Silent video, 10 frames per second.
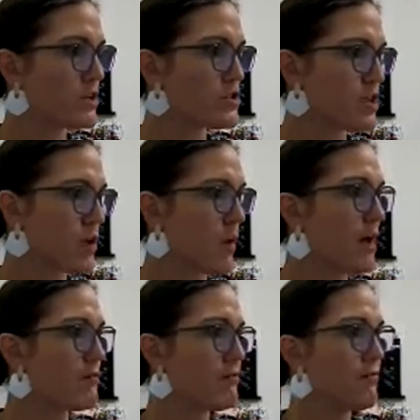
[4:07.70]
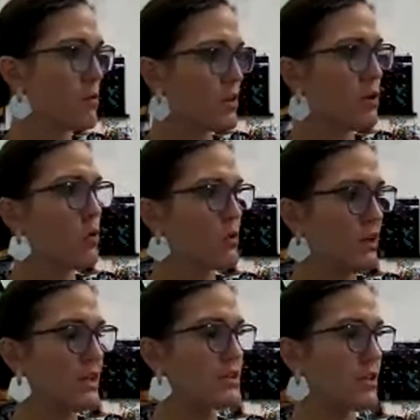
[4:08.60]
So for the
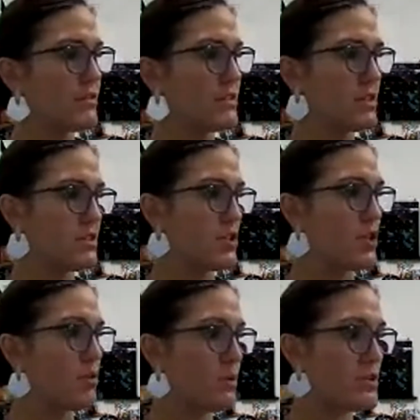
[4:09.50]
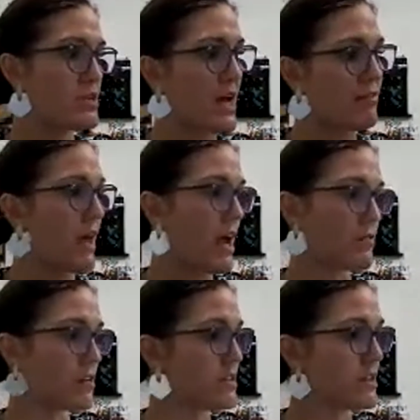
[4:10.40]
quarterly services, you will just have
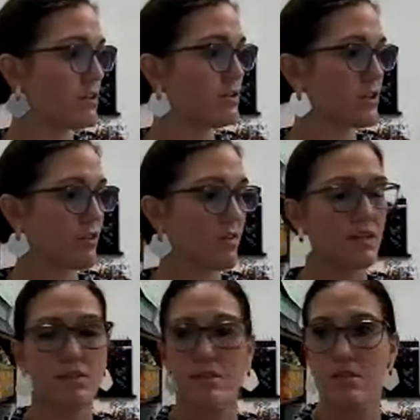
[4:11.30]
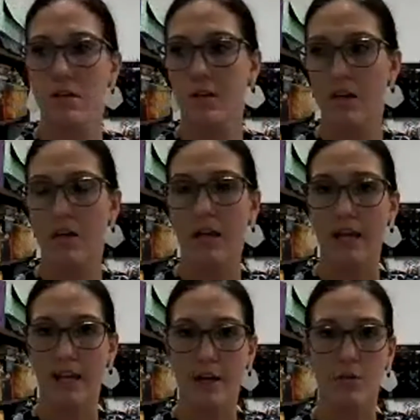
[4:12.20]
every single service
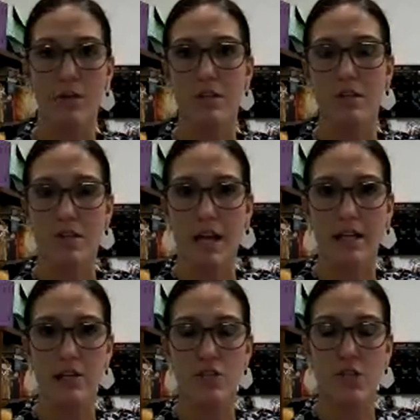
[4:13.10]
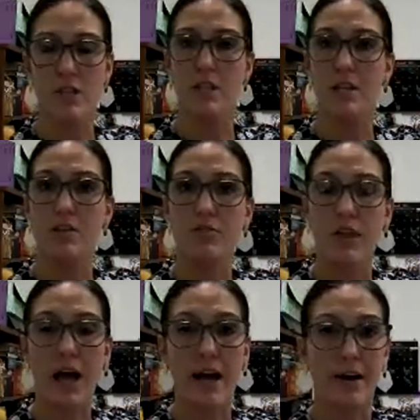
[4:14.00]
in here with the sign-in sheet, then the
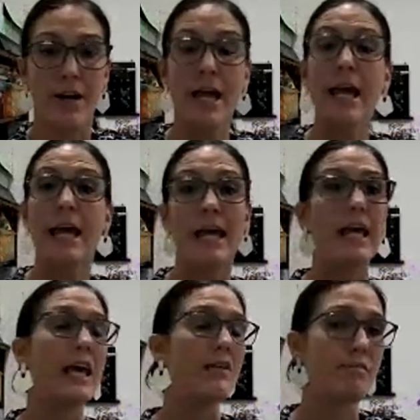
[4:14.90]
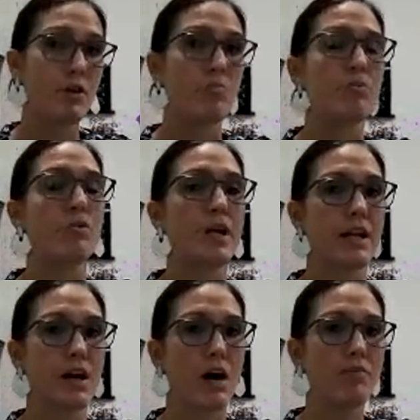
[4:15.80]
flyer. If you
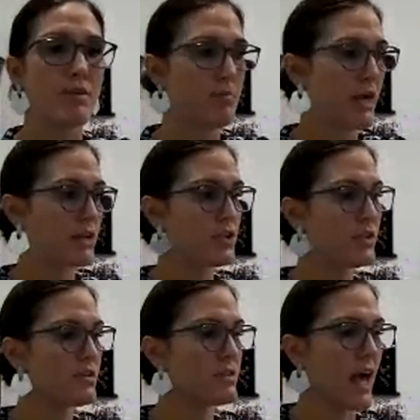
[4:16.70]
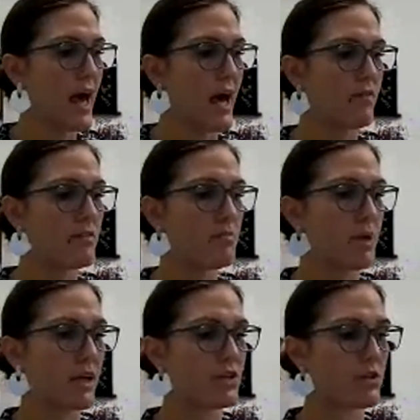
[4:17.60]
printed off the pictures, have the
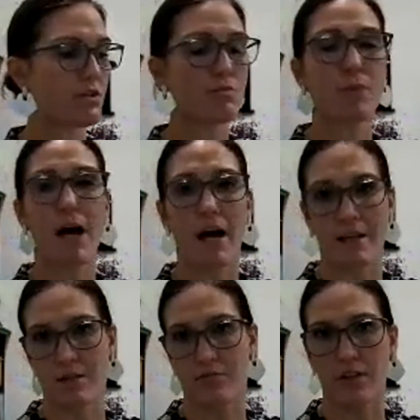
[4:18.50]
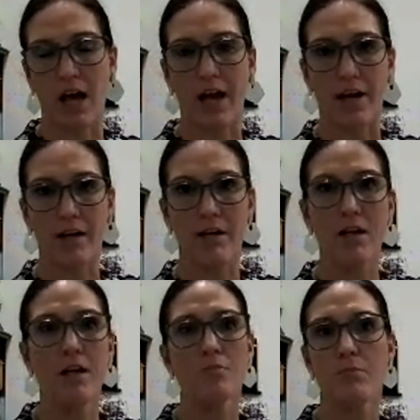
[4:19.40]
pictures behind the flyer,
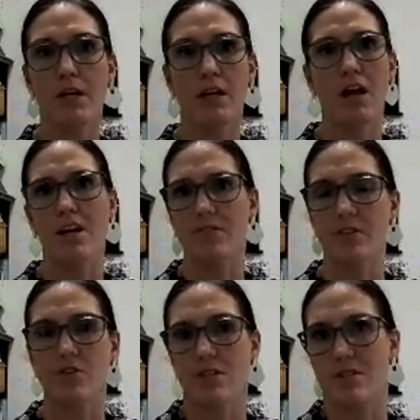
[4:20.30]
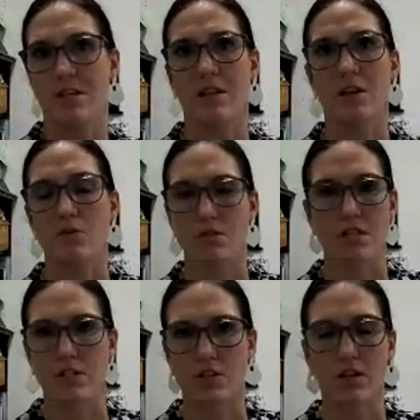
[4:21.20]
but a lot of you just send those
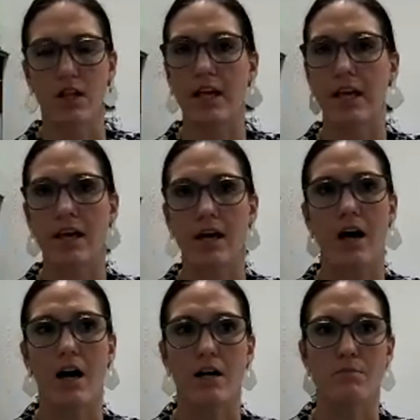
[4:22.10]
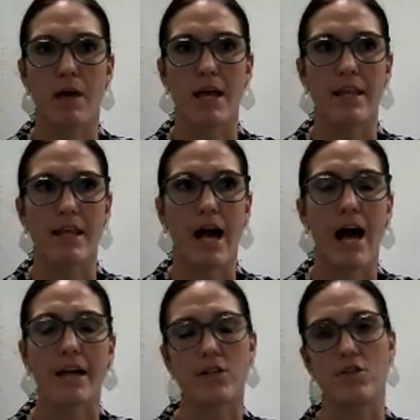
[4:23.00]
digitally, and then
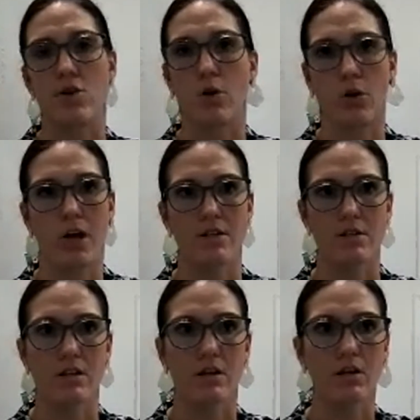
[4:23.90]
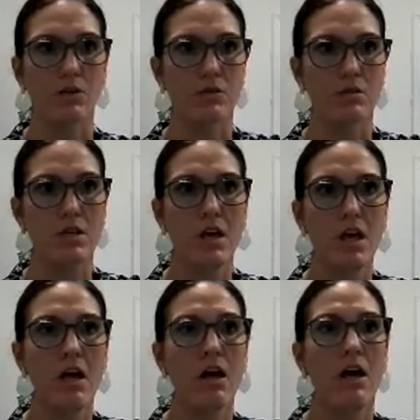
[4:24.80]
I just hold on to those
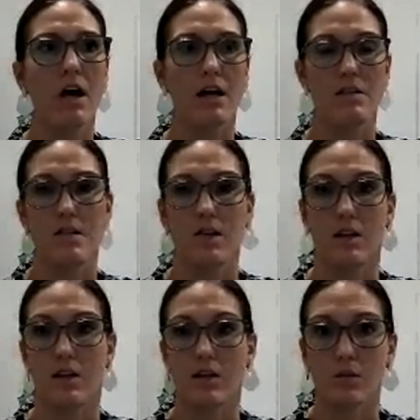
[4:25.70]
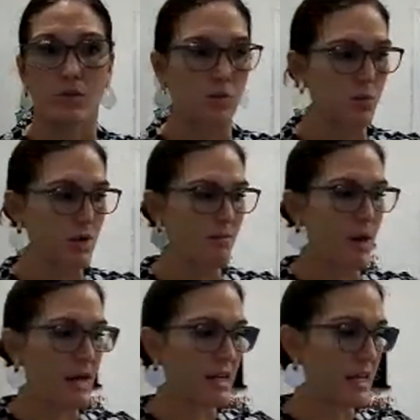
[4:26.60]
until we
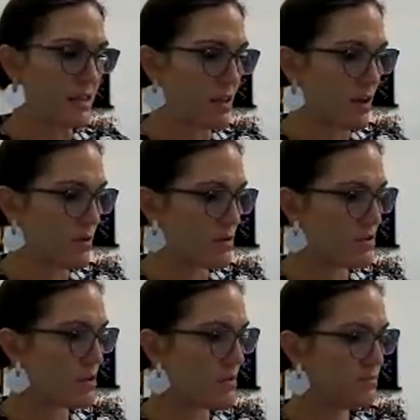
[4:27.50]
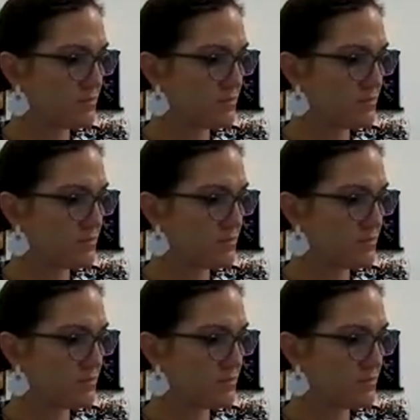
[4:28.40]
may need those.